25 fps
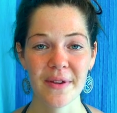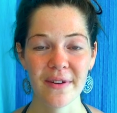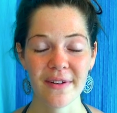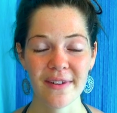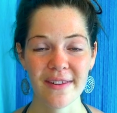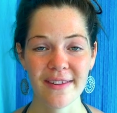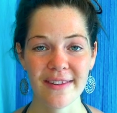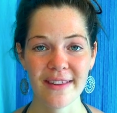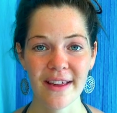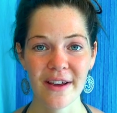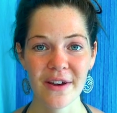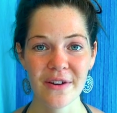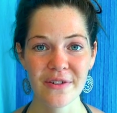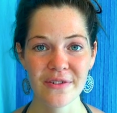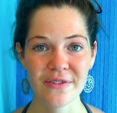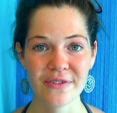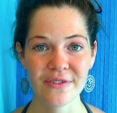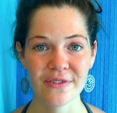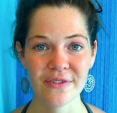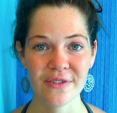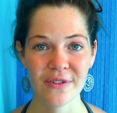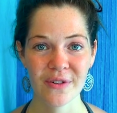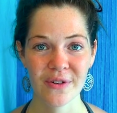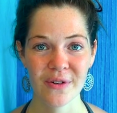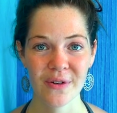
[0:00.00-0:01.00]
yourself,
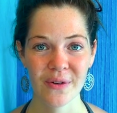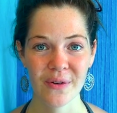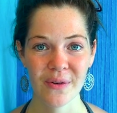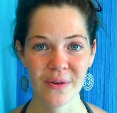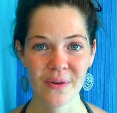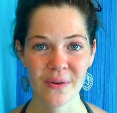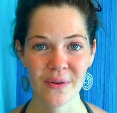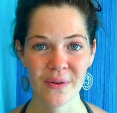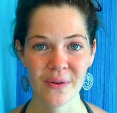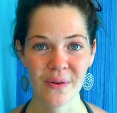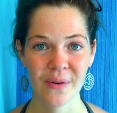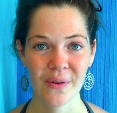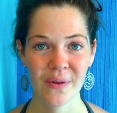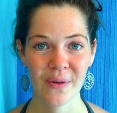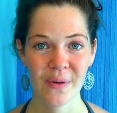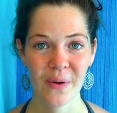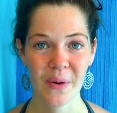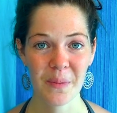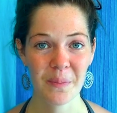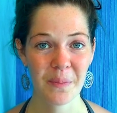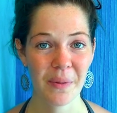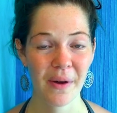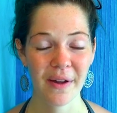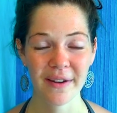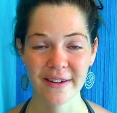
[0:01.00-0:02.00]

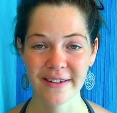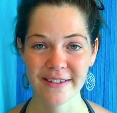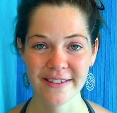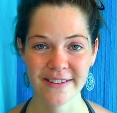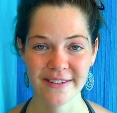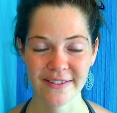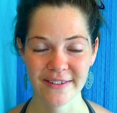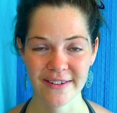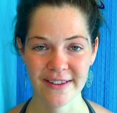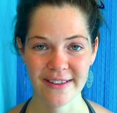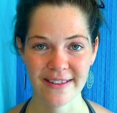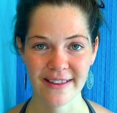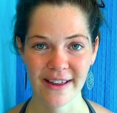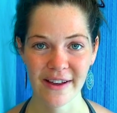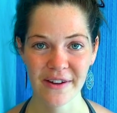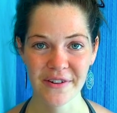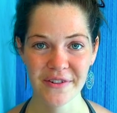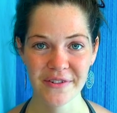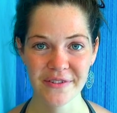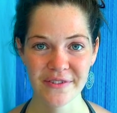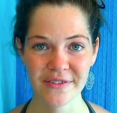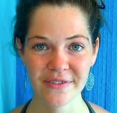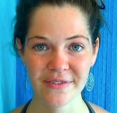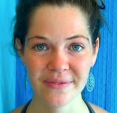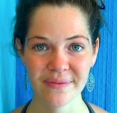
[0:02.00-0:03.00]
or punish
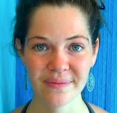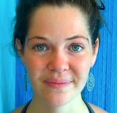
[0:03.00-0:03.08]
yourself.